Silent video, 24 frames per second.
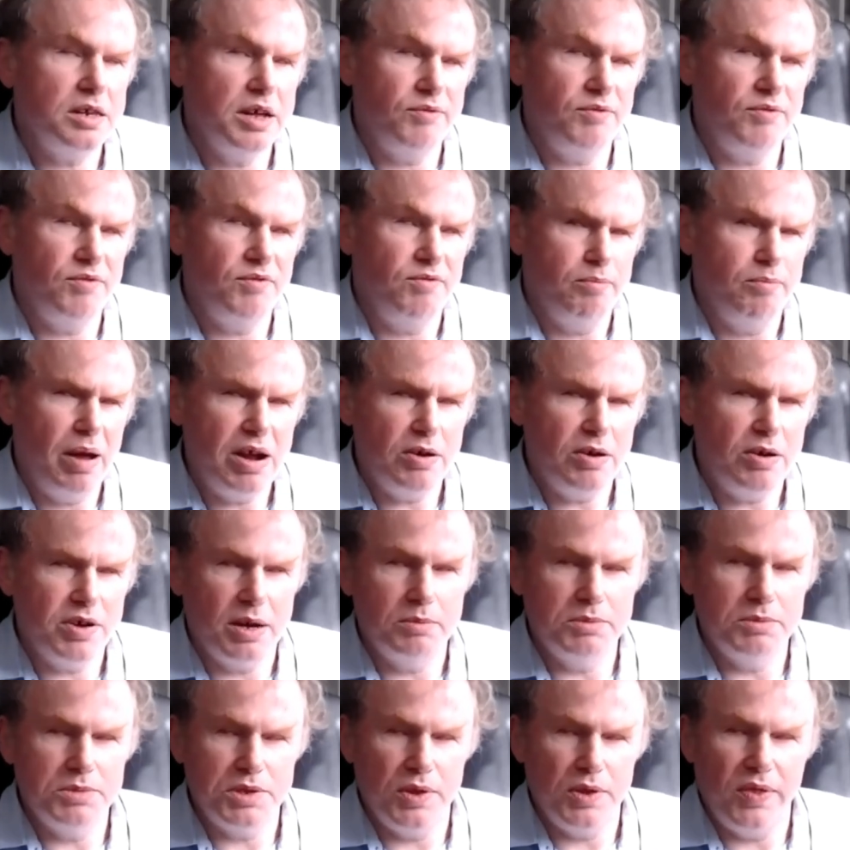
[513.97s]
If mail
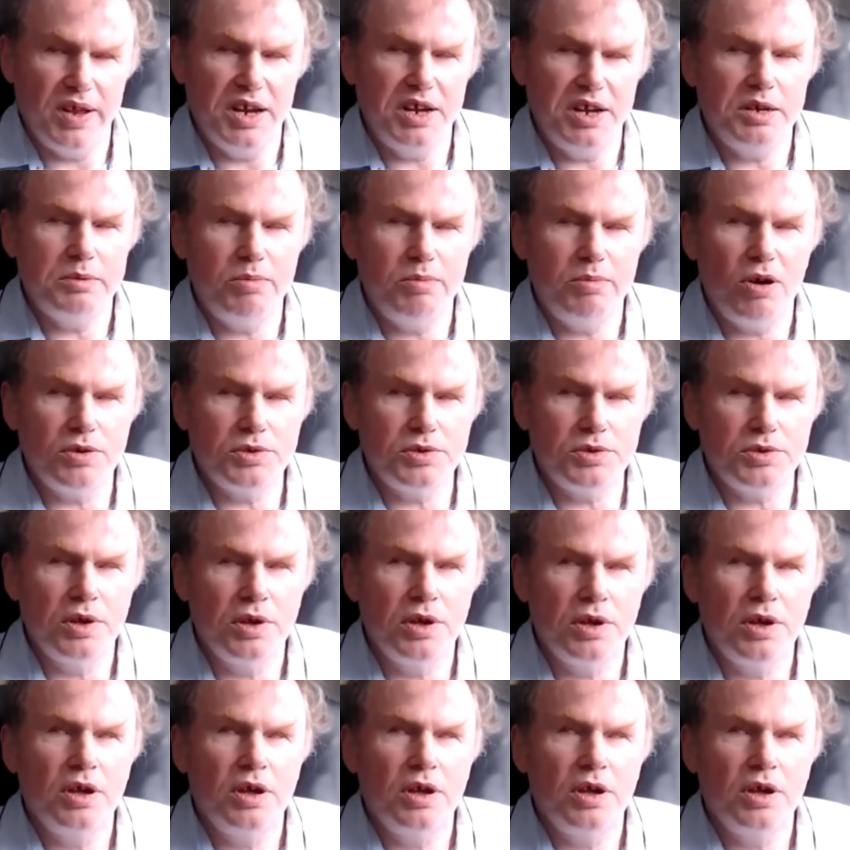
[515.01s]
comes in the letterbox,